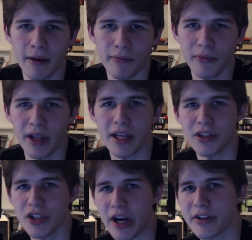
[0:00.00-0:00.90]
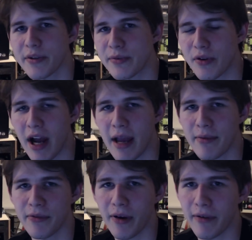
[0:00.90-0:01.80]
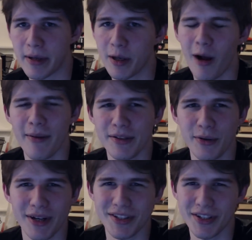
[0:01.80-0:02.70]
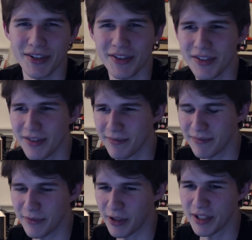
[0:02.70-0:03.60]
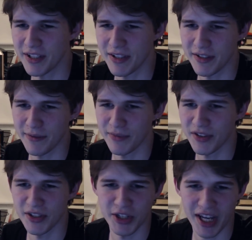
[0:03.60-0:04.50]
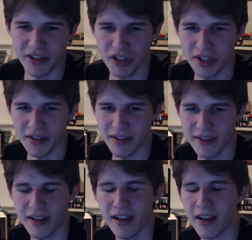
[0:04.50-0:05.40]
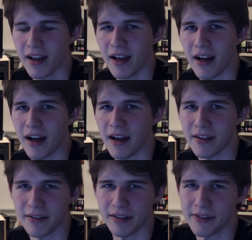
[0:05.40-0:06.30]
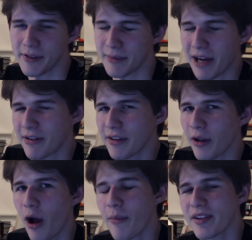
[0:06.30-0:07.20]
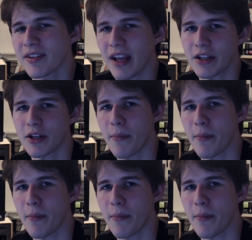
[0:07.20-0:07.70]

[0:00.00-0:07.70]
Like, share, subscribe. If you have any comments, questions, criticisms, suggestions, you can leave them down in the comment section